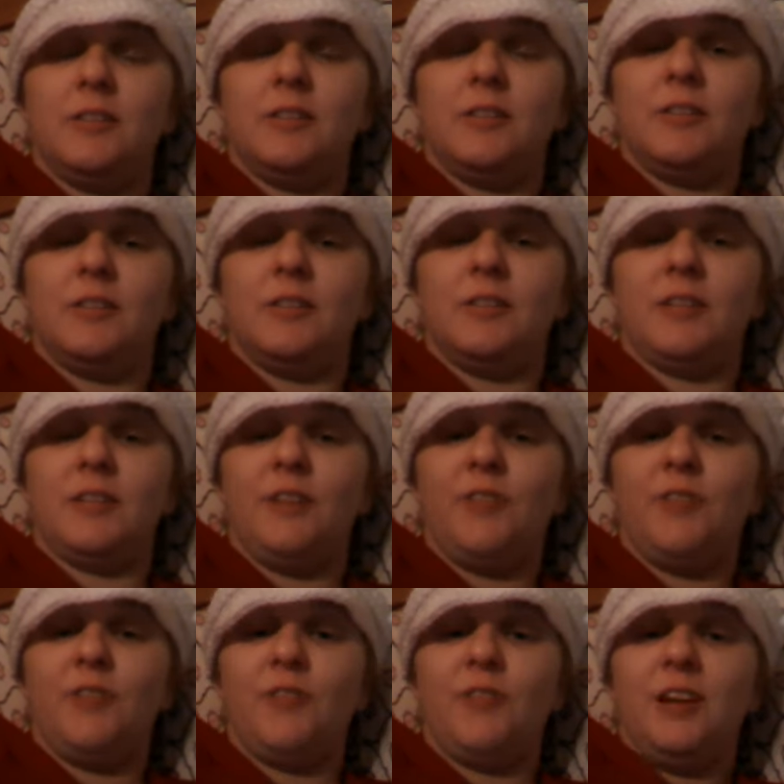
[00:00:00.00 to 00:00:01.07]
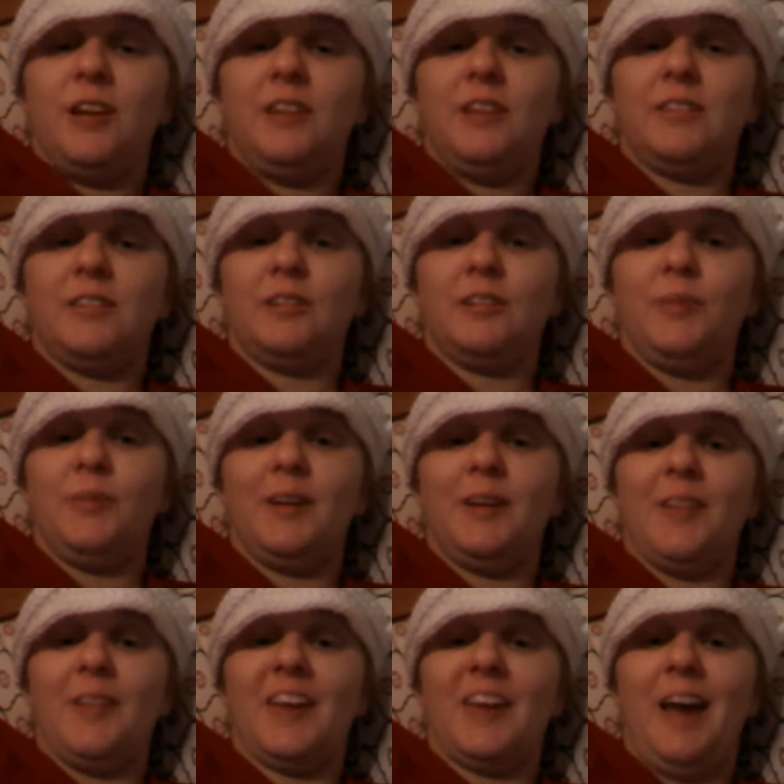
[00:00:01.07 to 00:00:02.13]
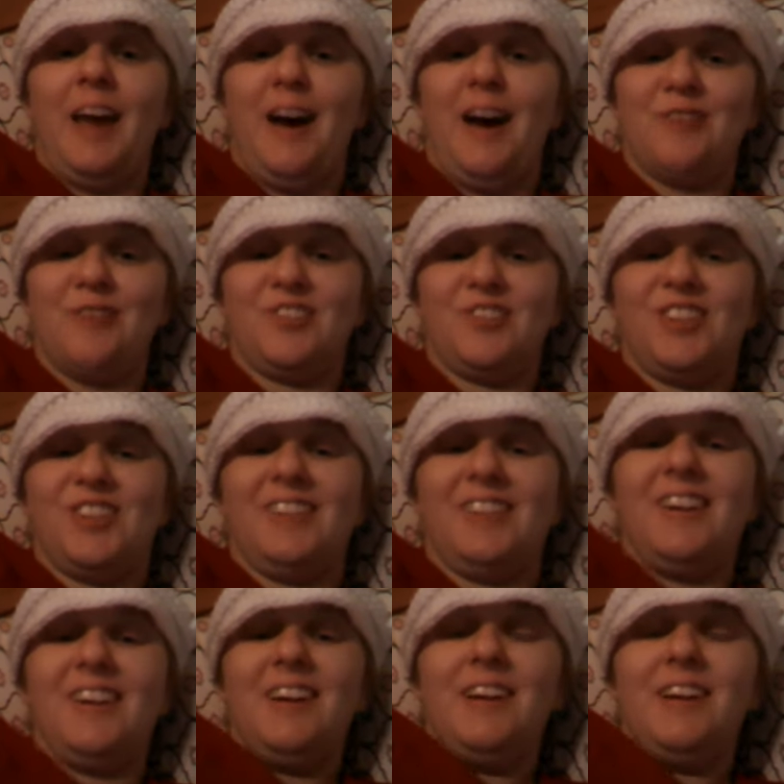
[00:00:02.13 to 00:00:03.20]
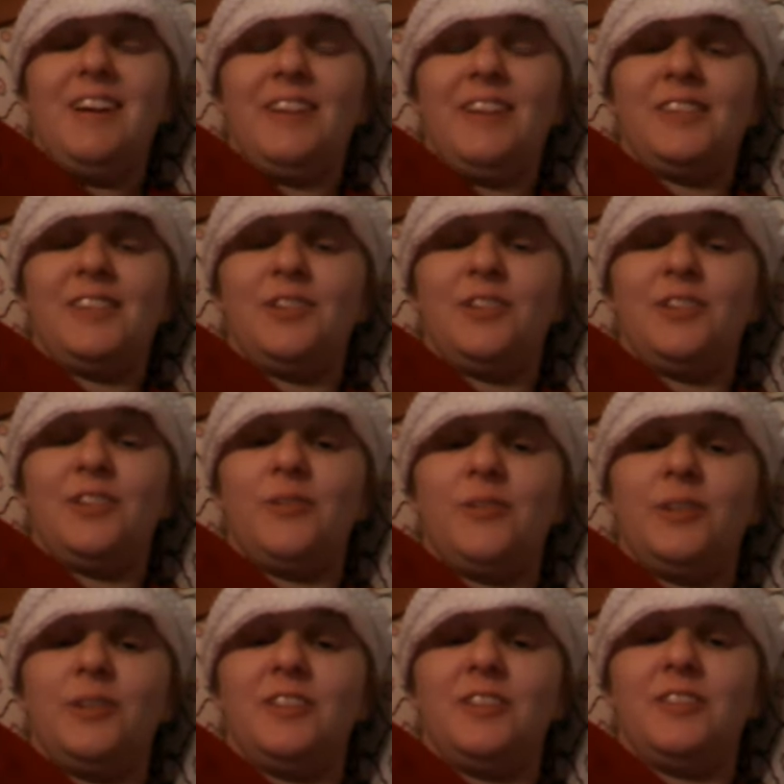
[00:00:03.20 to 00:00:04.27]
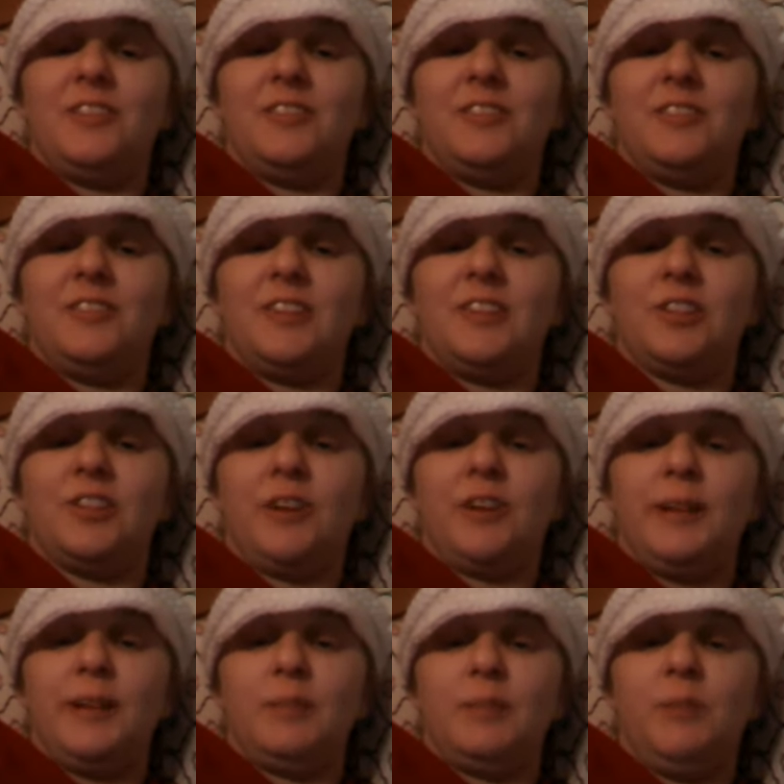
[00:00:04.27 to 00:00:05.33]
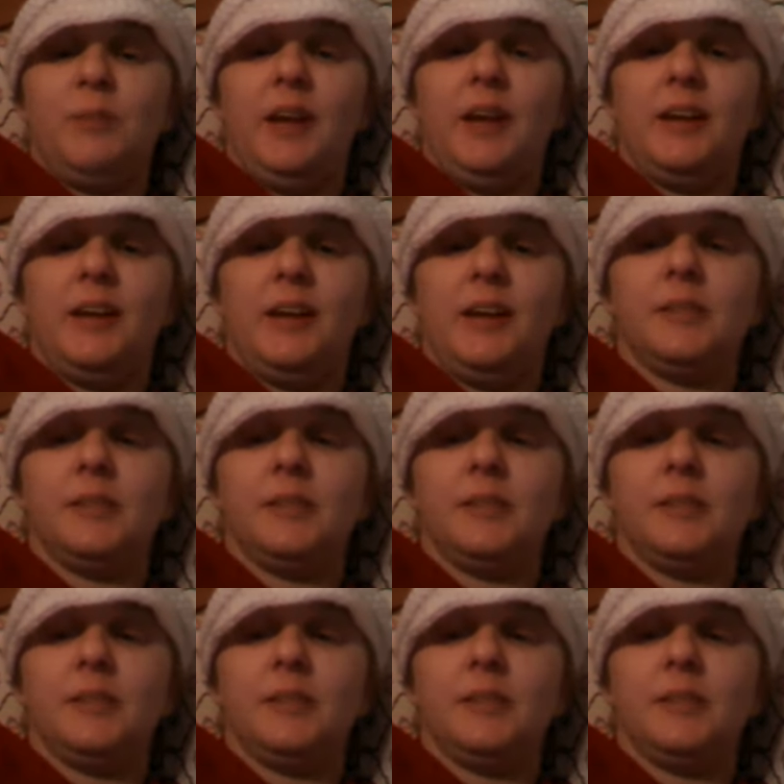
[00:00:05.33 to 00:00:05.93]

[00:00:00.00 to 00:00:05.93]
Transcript: stuff, he's sleeping on the couch. And so, it's not the greatest place.